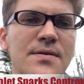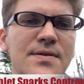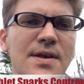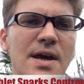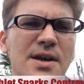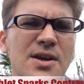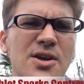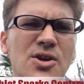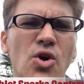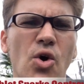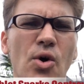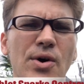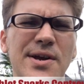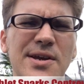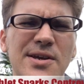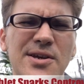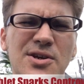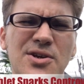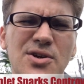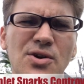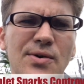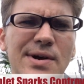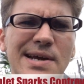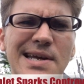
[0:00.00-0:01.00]
Like can only,
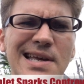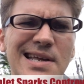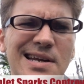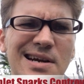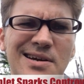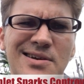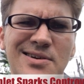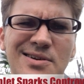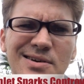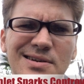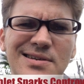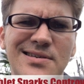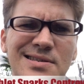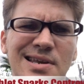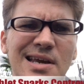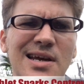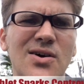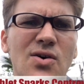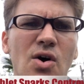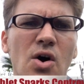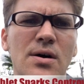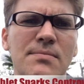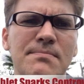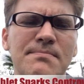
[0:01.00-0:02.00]
you can only get a good
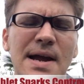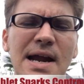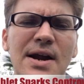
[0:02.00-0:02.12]
deal on